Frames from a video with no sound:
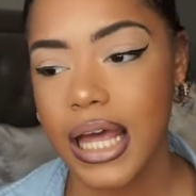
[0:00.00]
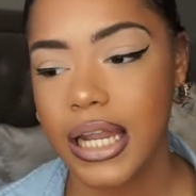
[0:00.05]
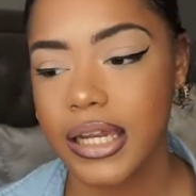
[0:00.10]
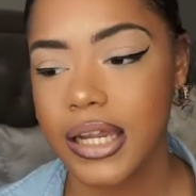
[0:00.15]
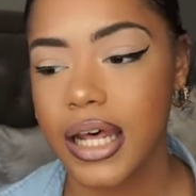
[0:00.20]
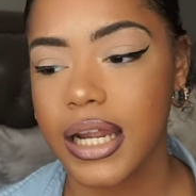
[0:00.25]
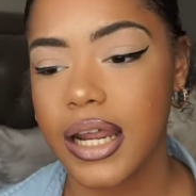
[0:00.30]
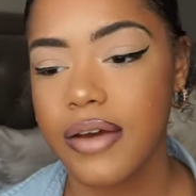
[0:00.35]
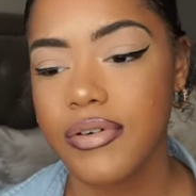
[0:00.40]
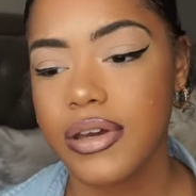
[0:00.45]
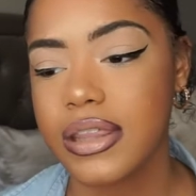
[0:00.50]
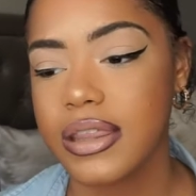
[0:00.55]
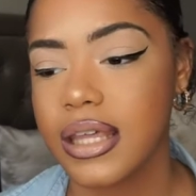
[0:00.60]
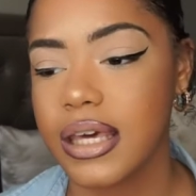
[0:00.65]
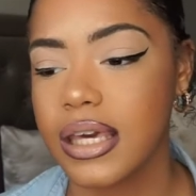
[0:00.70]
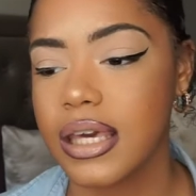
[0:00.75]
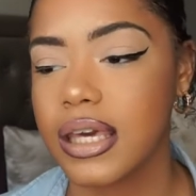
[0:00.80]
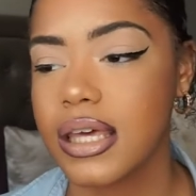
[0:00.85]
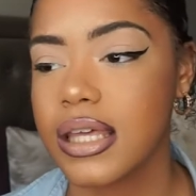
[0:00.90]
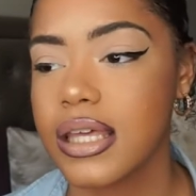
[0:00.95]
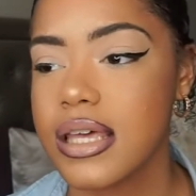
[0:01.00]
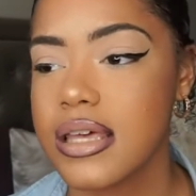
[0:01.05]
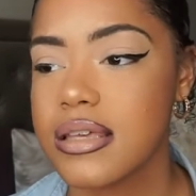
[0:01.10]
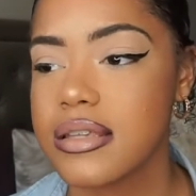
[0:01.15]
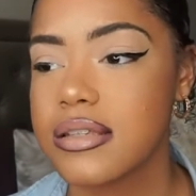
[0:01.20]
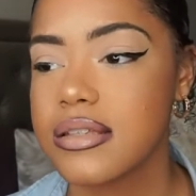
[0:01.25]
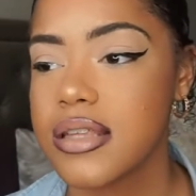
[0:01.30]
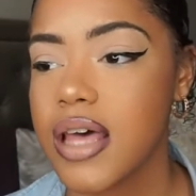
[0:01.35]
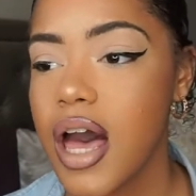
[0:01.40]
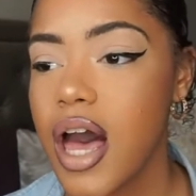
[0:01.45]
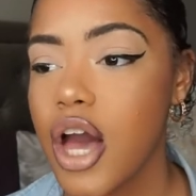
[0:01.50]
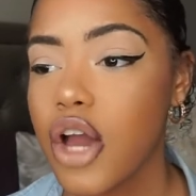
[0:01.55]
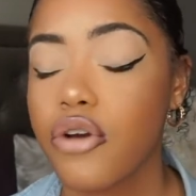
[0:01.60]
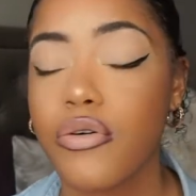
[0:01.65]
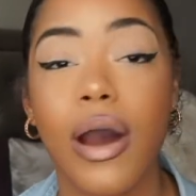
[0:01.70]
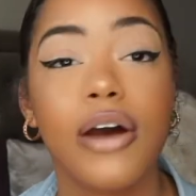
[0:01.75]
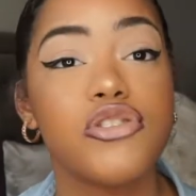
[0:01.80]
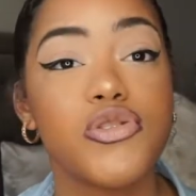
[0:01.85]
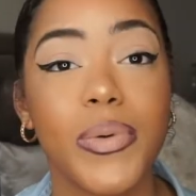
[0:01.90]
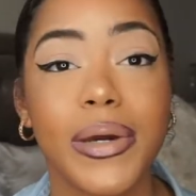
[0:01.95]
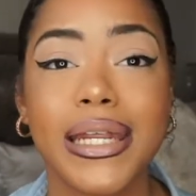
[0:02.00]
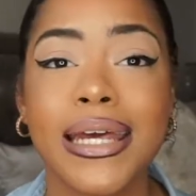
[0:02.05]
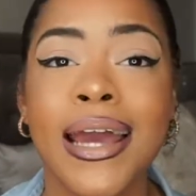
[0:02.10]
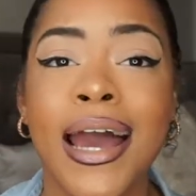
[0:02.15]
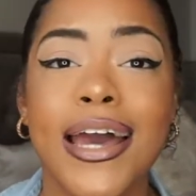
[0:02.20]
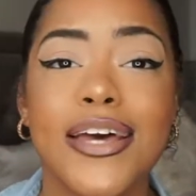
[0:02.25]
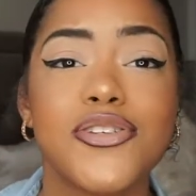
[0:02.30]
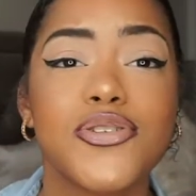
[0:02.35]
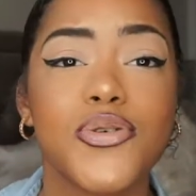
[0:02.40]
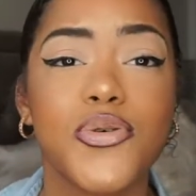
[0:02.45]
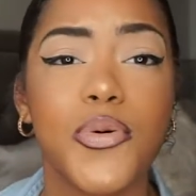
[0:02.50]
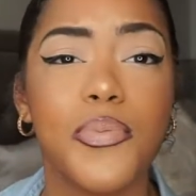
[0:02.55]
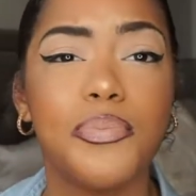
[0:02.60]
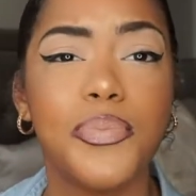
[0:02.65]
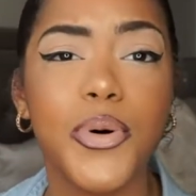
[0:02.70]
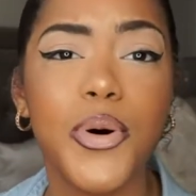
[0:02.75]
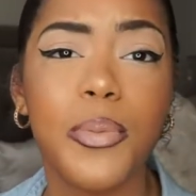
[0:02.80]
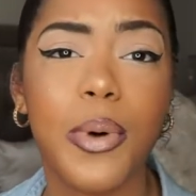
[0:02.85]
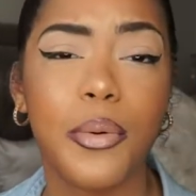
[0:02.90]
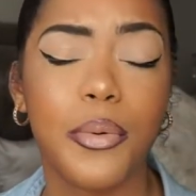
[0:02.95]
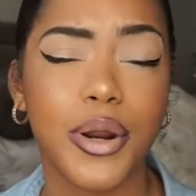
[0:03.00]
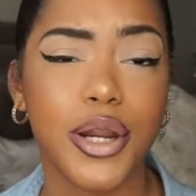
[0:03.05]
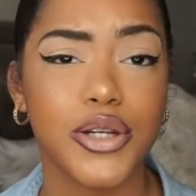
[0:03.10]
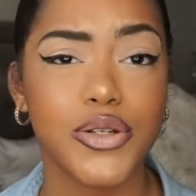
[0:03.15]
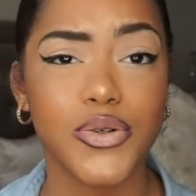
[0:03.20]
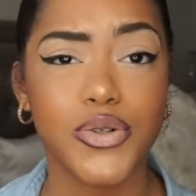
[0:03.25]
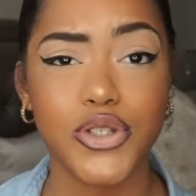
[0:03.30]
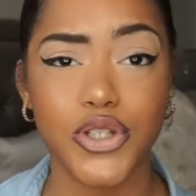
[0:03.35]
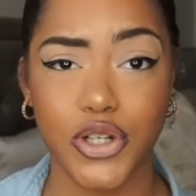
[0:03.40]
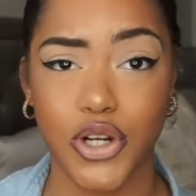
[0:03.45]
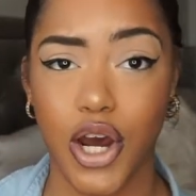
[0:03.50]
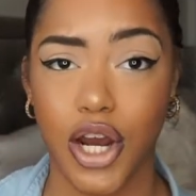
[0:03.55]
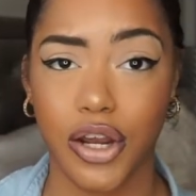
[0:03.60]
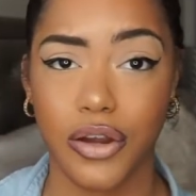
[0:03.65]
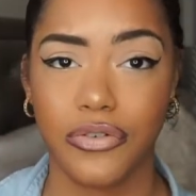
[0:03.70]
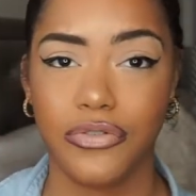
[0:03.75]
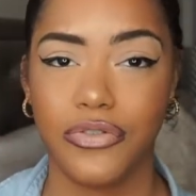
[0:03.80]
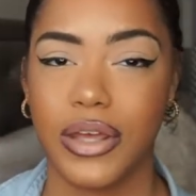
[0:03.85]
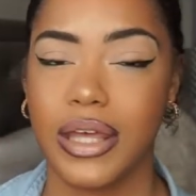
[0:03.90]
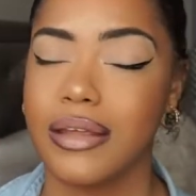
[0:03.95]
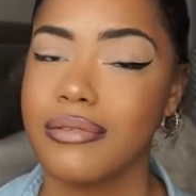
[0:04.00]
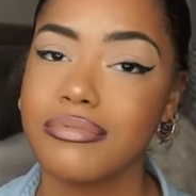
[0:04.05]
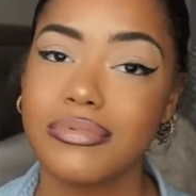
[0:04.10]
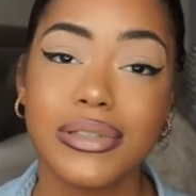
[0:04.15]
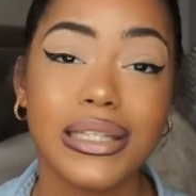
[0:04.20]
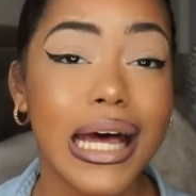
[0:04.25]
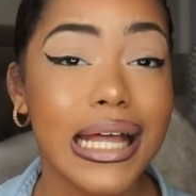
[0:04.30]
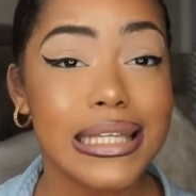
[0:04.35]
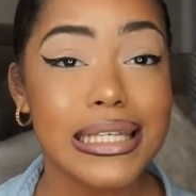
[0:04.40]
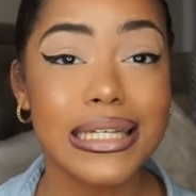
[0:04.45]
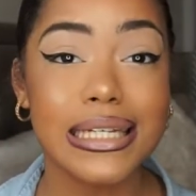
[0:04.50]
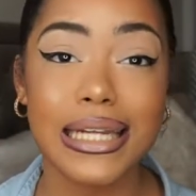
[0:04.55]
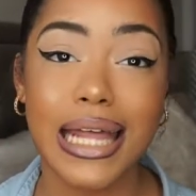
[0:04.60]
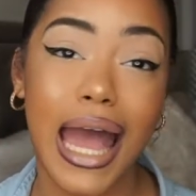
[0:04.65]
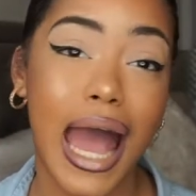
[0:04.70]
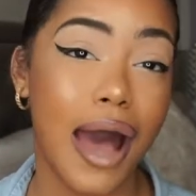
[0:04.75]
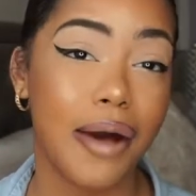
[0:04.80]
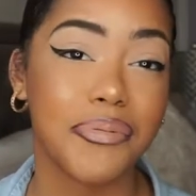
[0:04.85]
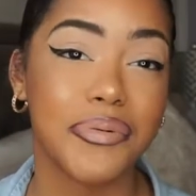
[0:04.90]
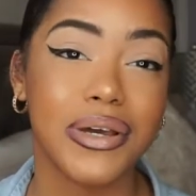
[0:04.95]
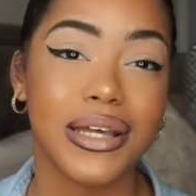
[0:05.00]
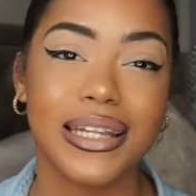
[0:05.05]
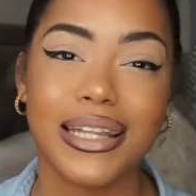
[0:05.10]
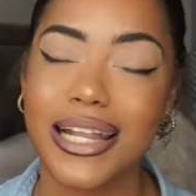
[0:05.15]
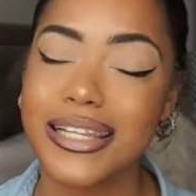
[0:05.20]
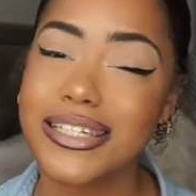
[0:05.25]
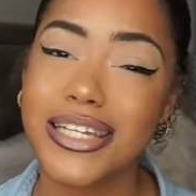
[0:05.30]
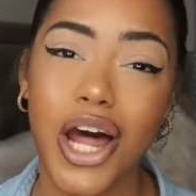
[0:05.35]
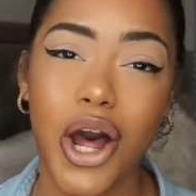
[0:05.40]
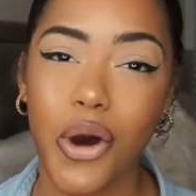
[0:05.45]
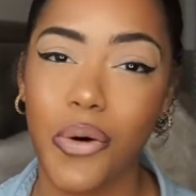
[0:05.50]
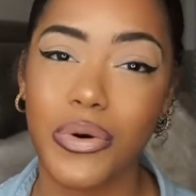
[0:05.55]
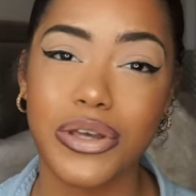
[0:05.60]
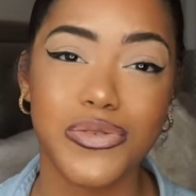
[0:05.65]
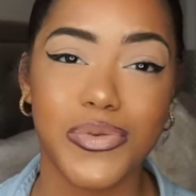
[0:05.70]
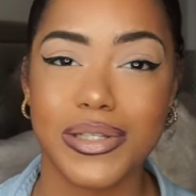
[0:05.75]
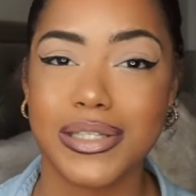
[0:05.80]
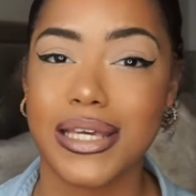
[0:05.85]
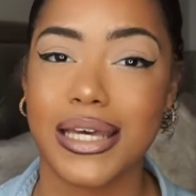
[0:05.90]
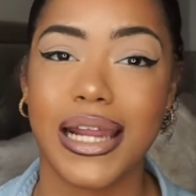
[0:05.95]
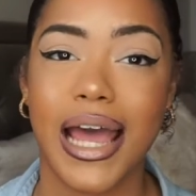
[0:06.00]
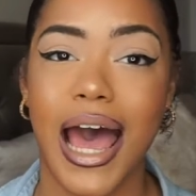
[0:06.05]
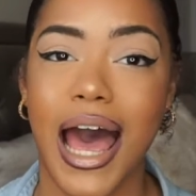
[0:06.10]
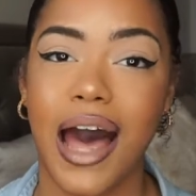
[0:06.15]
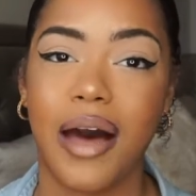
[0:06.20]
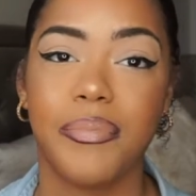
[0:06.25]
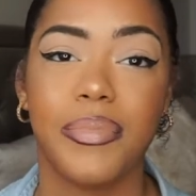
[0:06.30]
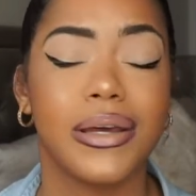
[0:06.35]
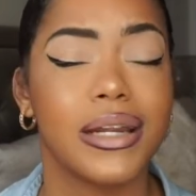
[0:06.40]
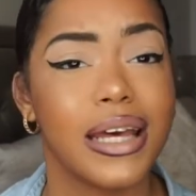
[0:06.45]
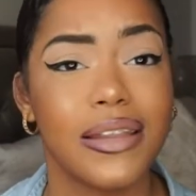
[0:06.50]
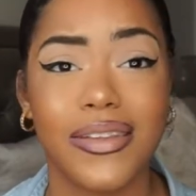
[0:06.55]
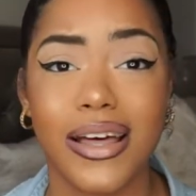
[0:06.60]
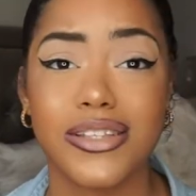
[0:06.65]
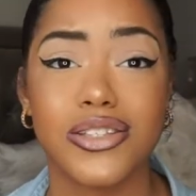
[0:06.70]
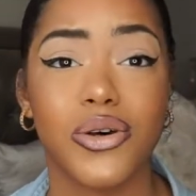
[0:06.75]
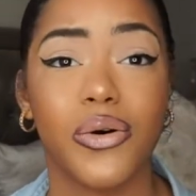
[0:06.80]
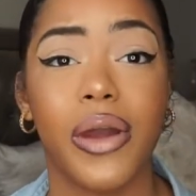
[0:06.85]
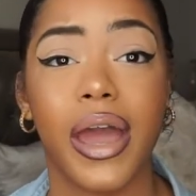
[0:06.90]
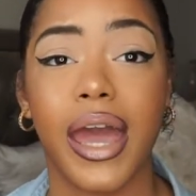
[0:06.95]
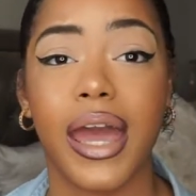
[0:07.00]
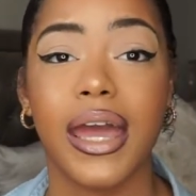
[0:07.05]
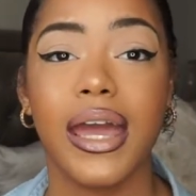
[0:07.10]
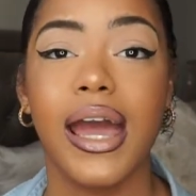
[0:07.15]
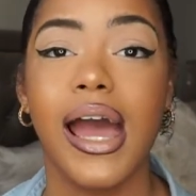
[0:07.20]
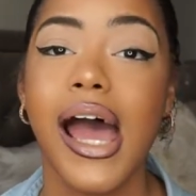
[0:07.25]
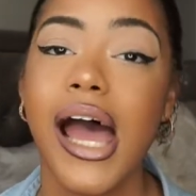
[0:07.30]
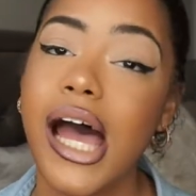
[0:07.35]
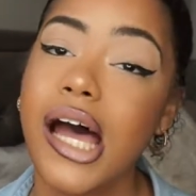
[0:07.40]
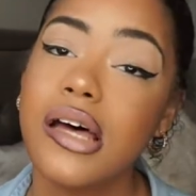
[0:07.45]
not everything is graduating high school boom I want to do sonography that didn't happen that's not always what's gonna happen and that's okay